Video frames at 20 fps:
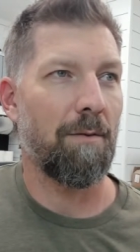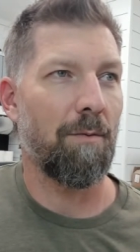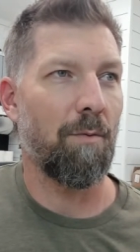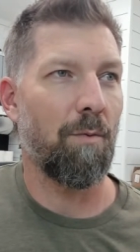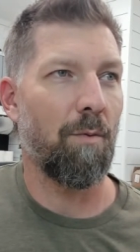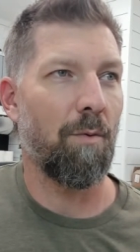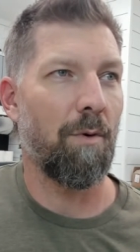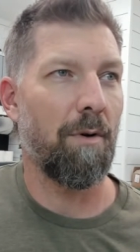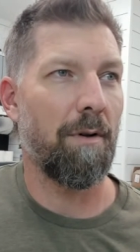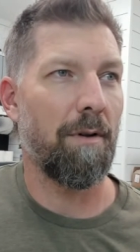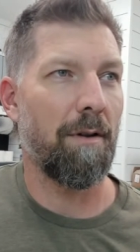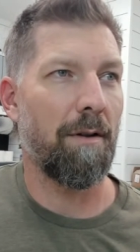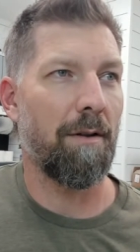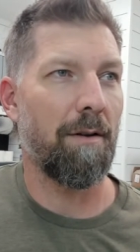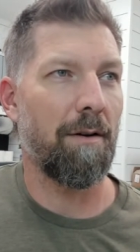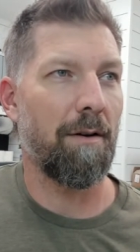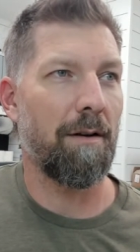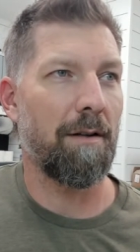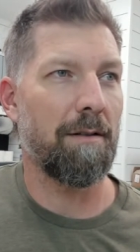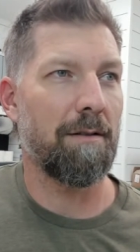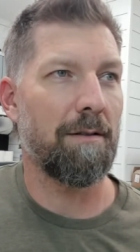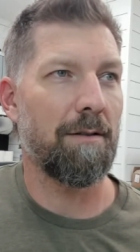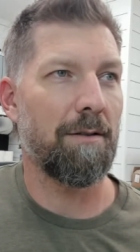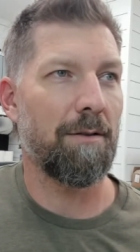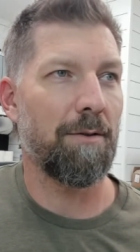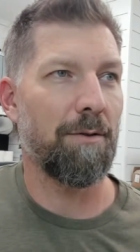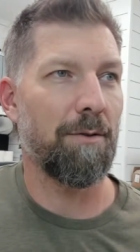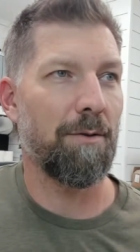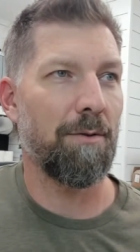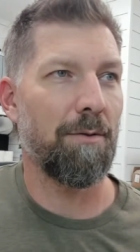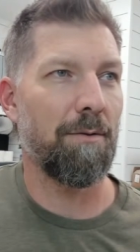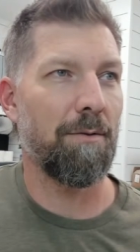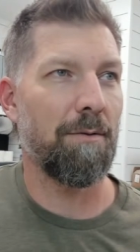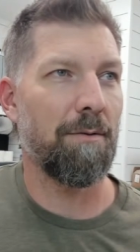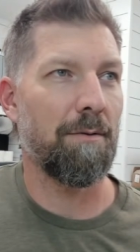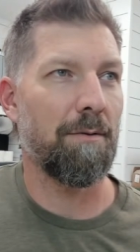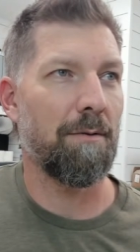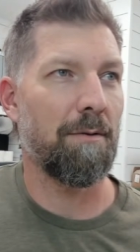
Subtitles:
132.